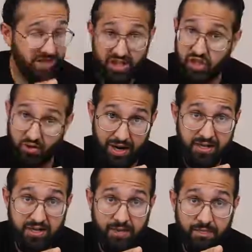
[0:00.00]
US
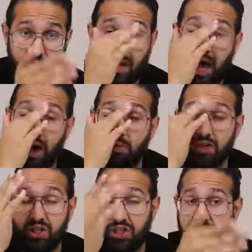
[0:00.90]
address, and
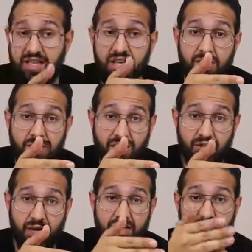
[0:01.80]
once you get to your US
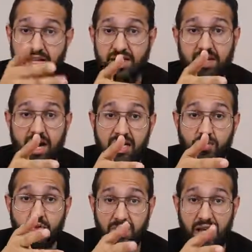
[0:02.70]
address, these guys
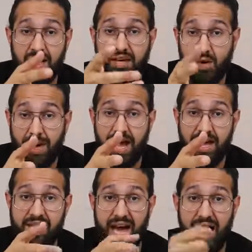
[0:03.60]
will then go
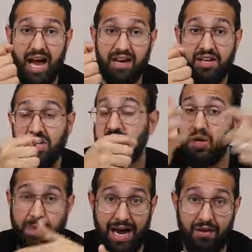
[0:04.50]
ahead and
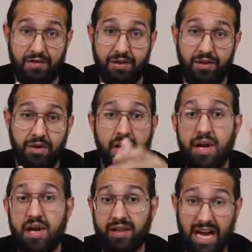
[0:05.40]
ship it out for you.
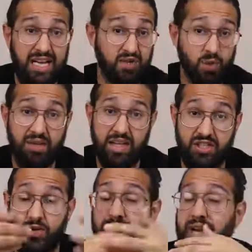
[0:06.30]
That's what they
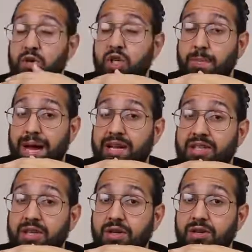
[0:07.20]
do, and they'll ship it out
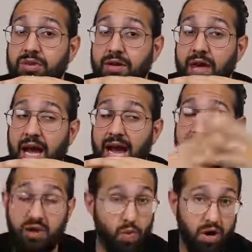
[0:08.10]
to you
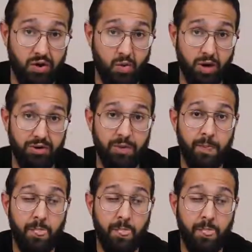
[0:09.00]
anywhere in the world.